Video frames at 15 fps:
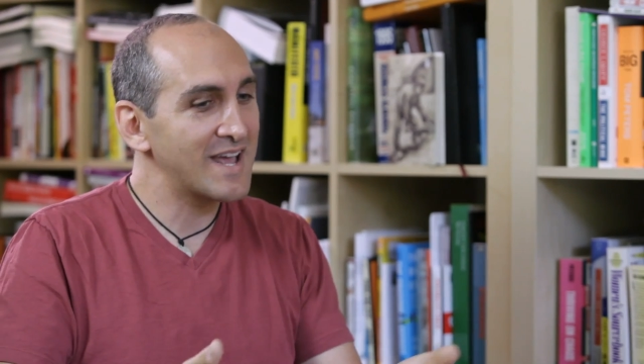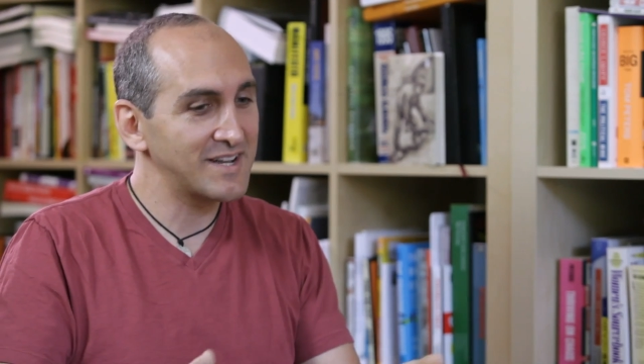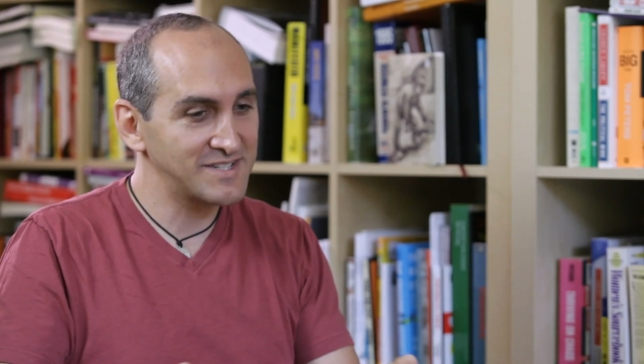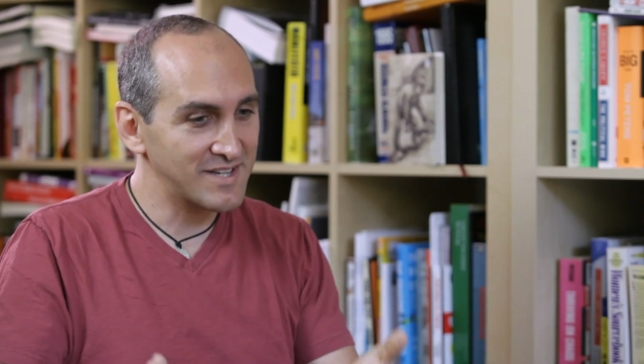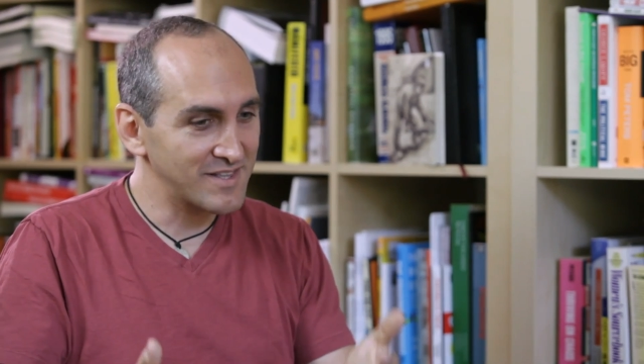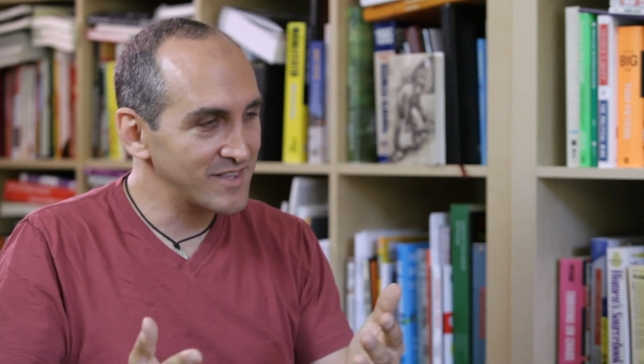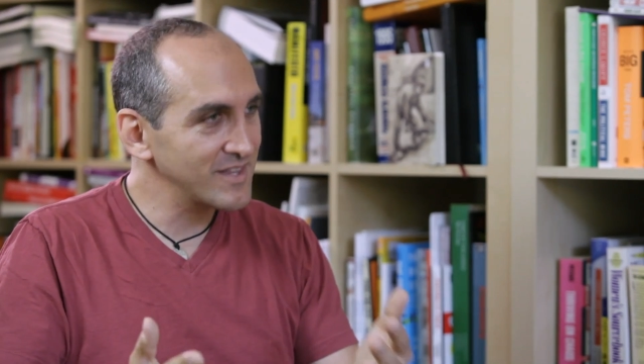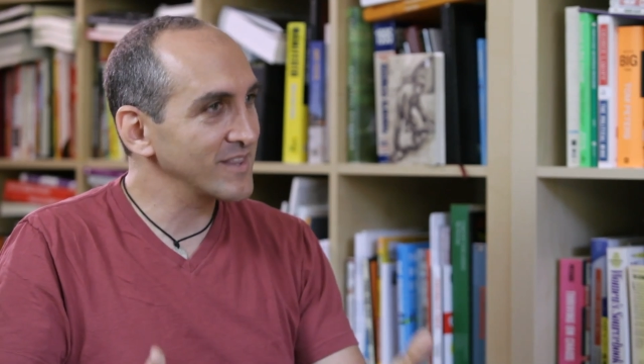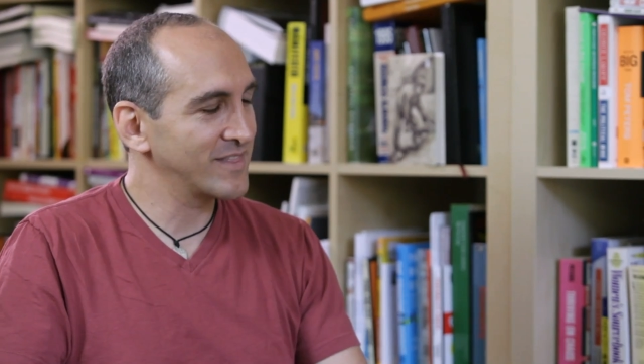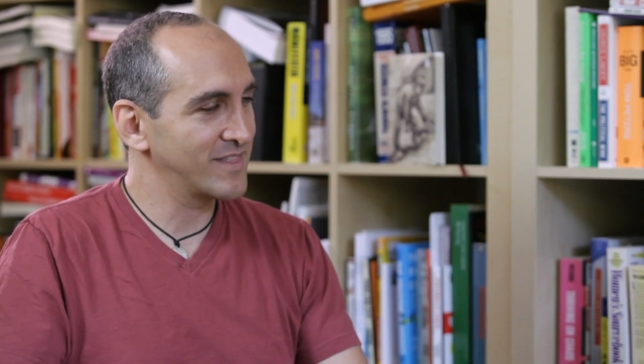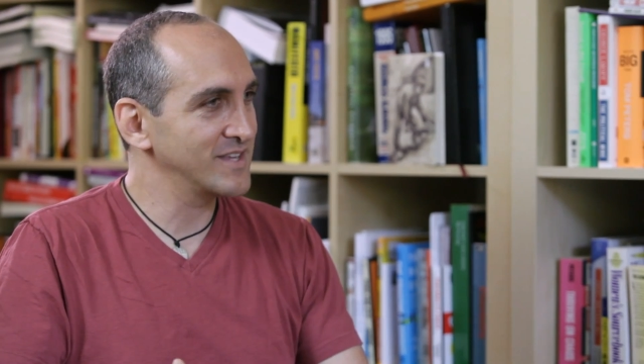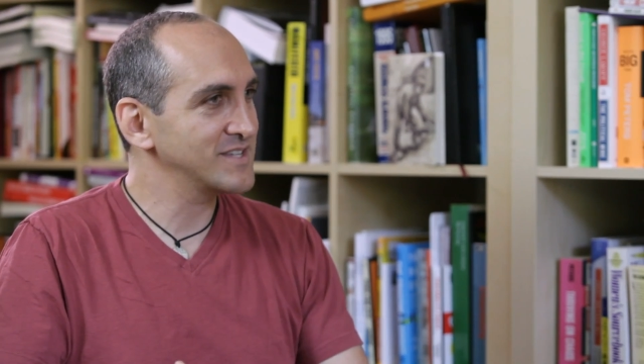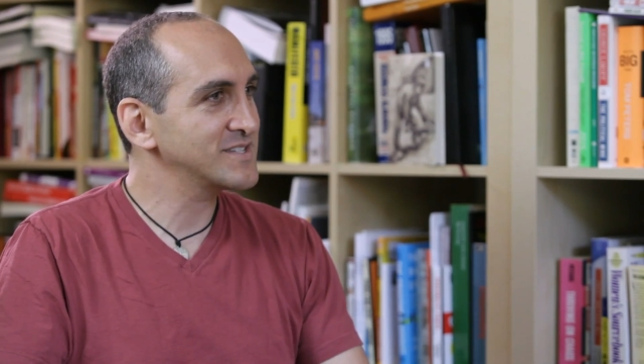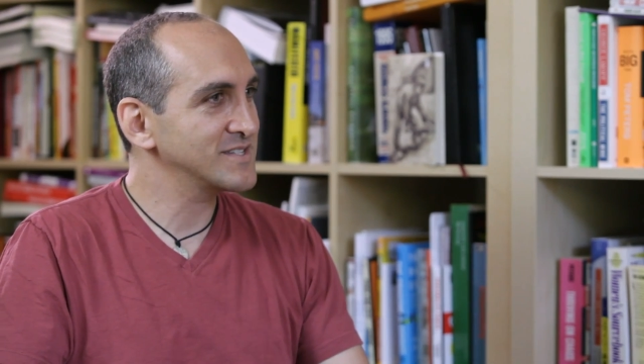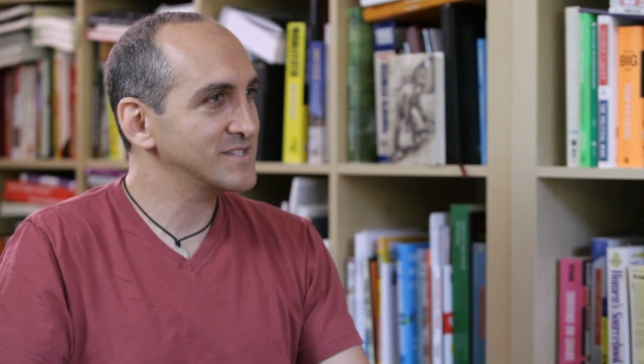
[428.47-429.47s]
And she said,
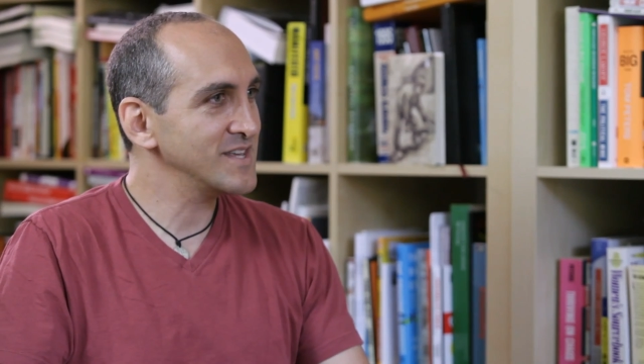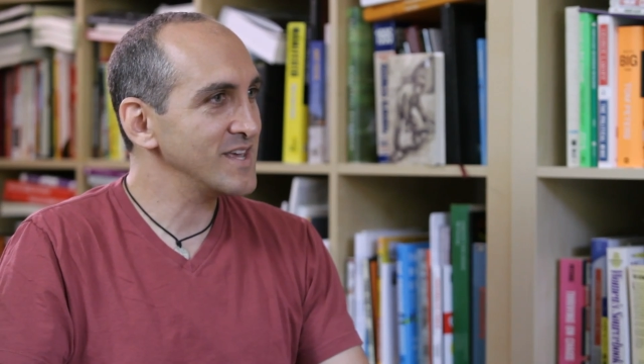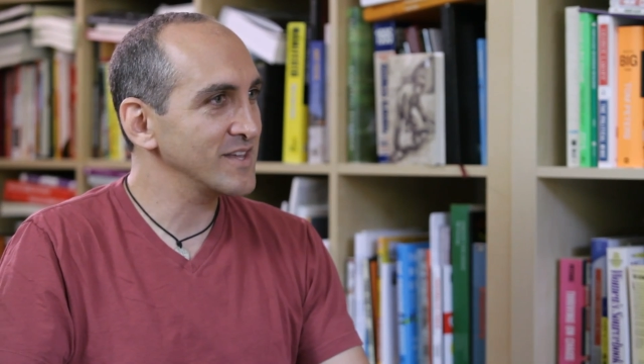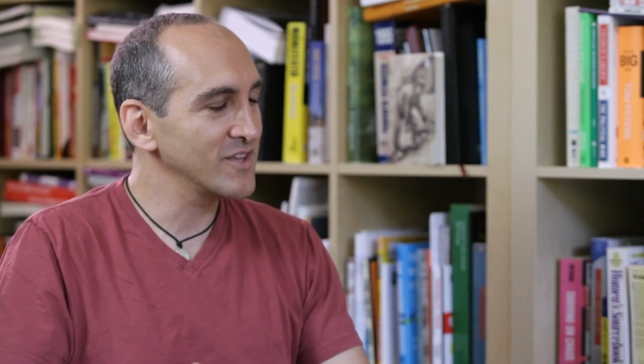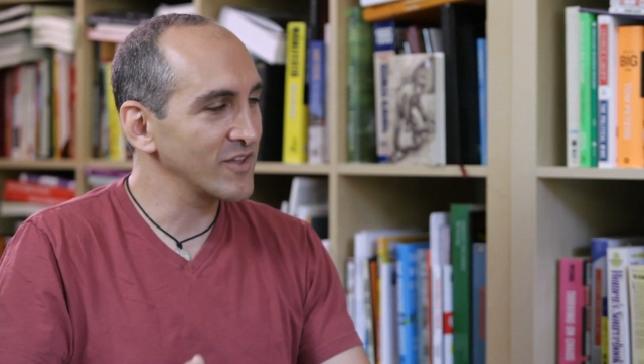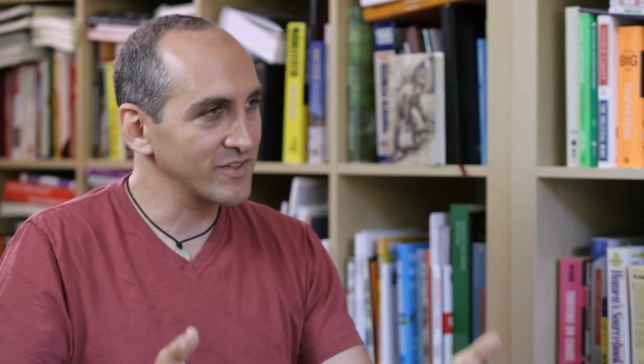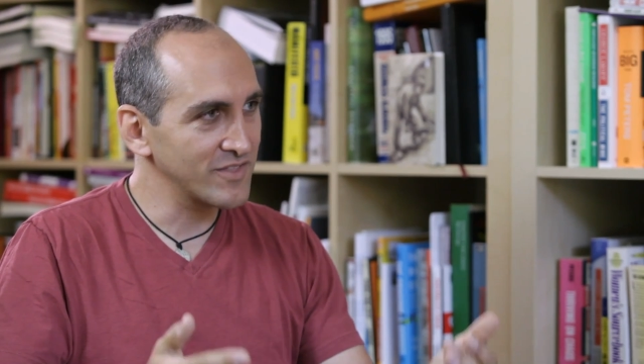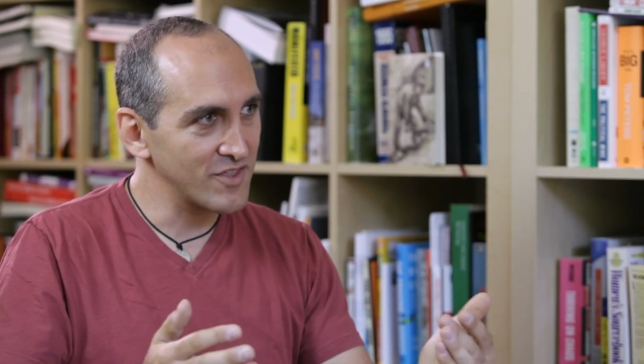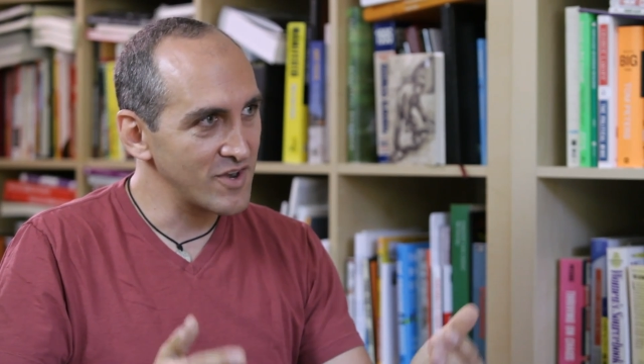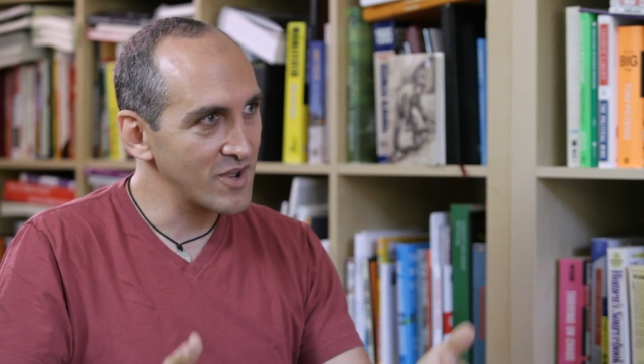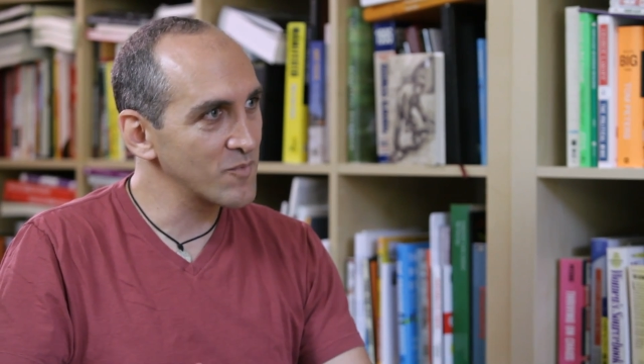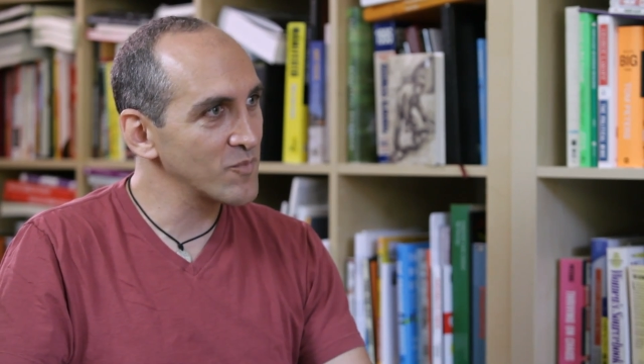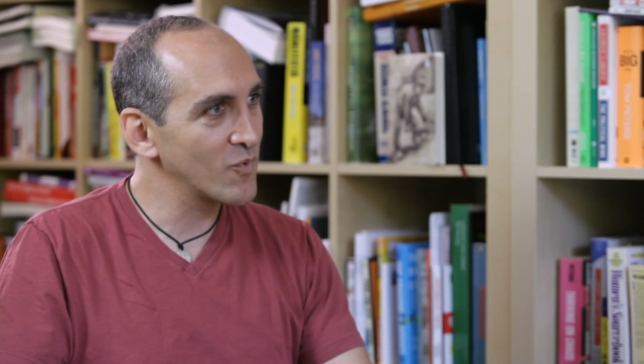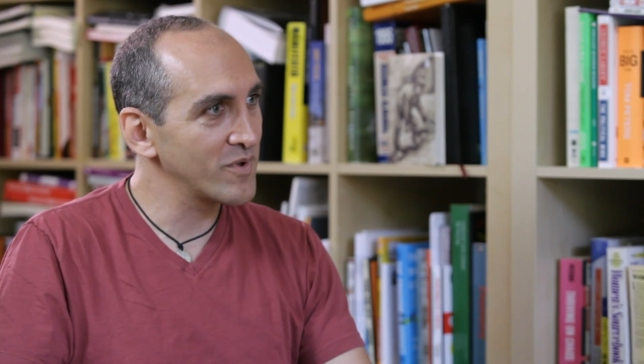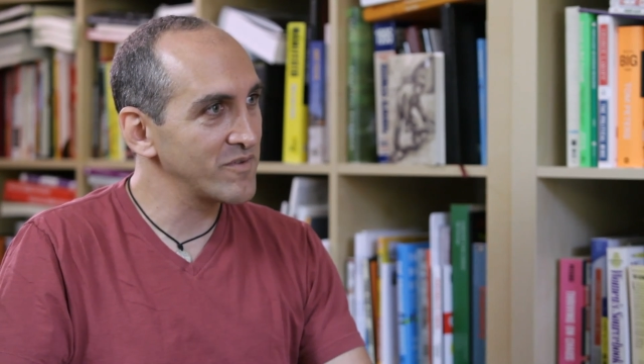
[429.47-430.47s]
this is it. Like the
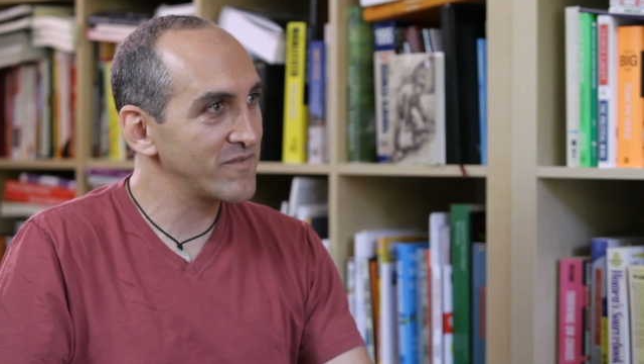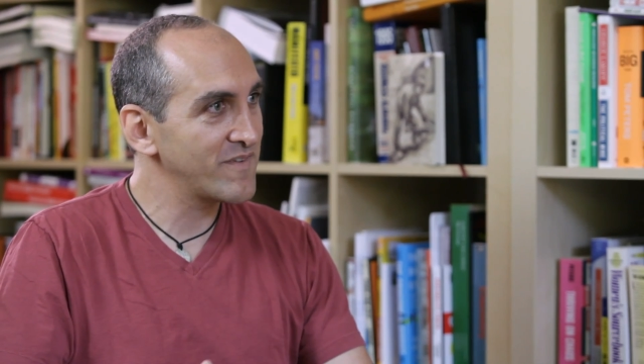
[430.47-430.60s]
number one